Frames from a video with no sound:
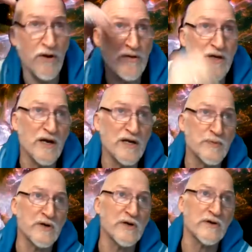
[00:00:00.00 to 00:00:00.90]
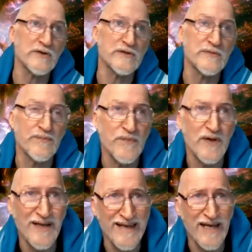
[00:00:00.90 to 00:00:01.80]
are the entrepreneurs?
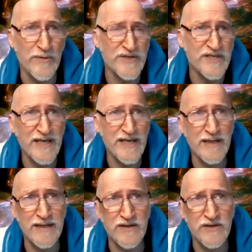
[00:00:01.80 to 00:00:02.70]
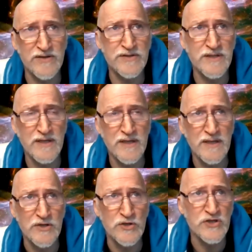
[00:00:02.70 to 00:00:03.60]
like I would say, like there's,
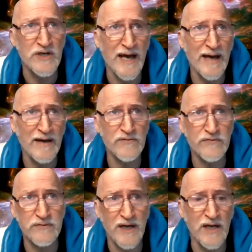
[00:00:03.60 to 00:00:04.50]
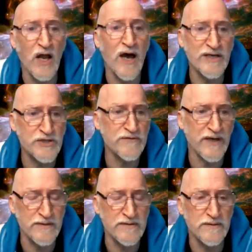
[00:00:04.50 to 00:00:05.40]
you should have a launch
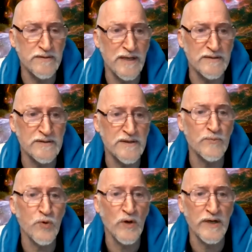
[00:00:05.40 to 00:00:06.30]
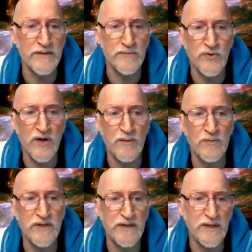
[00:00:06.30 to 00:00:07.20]
event at some point.
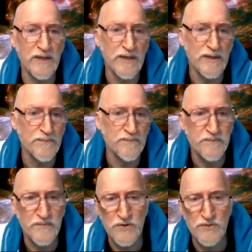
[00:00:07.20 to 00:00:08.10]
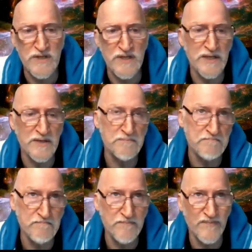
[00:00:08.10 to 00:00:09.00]
Probably you need
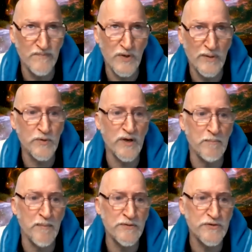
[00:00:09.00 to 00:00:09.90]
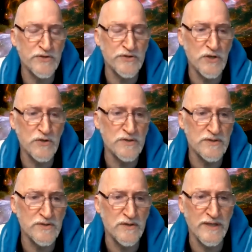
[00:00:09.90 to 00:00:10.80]
probably what a month or so to
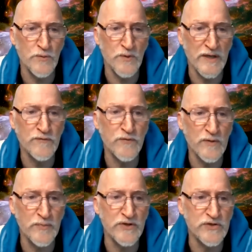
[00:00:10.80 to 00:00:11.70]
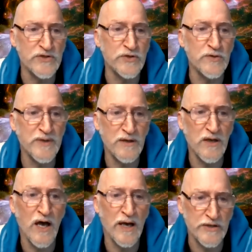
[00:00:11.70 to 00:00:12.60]
sort of get ready for it, but you should do a big
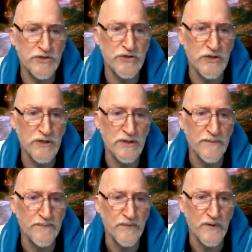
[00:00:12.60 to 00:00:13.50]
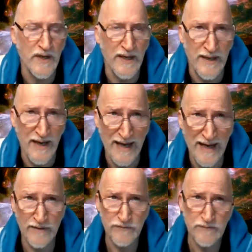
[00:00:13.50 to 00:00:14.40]
launch and
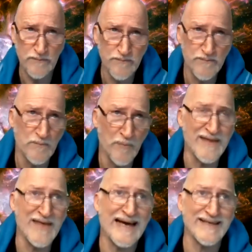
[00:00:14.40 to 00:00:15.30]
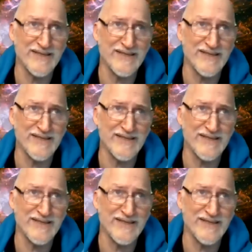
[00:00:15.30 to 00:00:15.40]
have by that